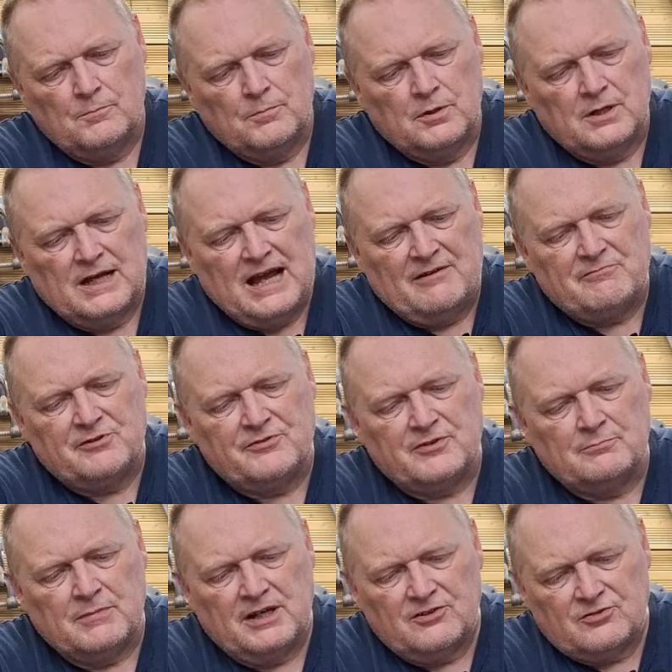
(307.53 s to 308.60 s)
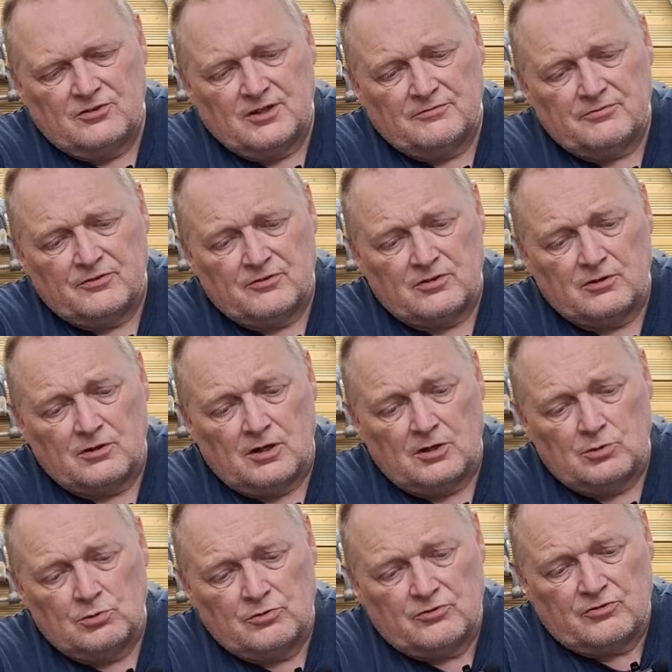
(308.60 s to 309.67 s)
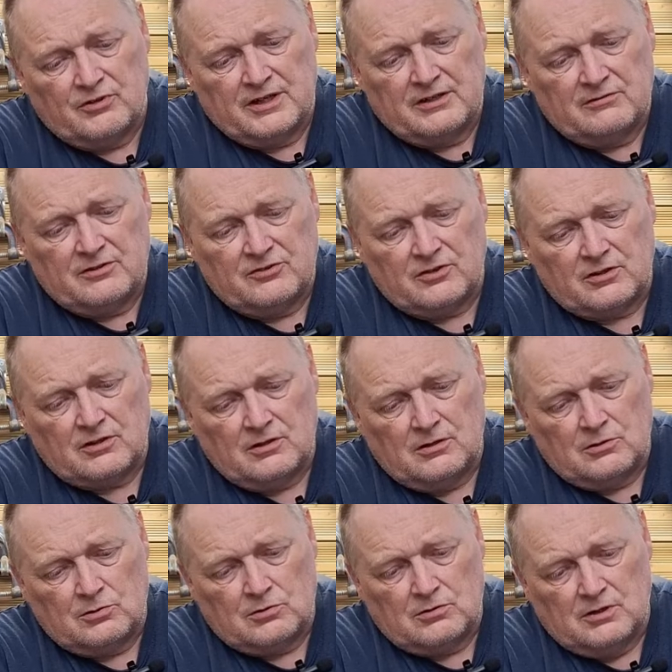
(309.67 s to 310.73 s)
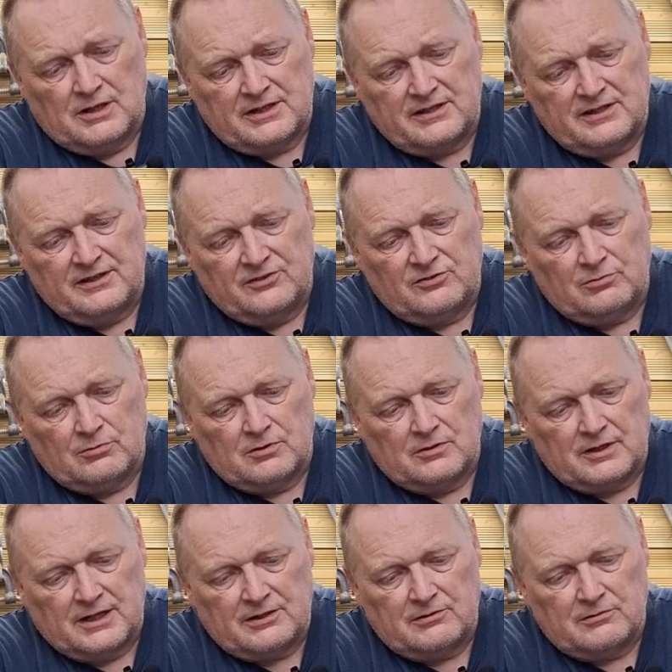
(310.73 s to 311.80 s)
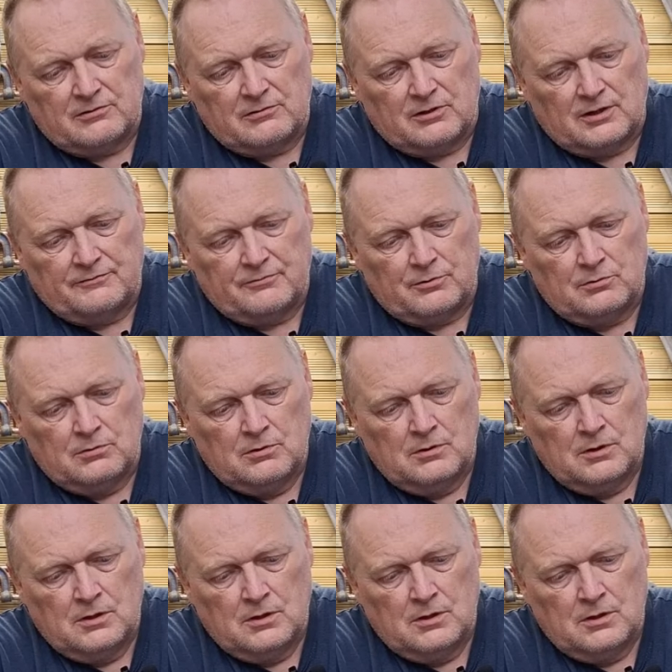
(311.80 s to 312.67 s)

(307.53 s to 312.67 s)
But everything makes a difference. So a good trigger is a key to an accurate rifle.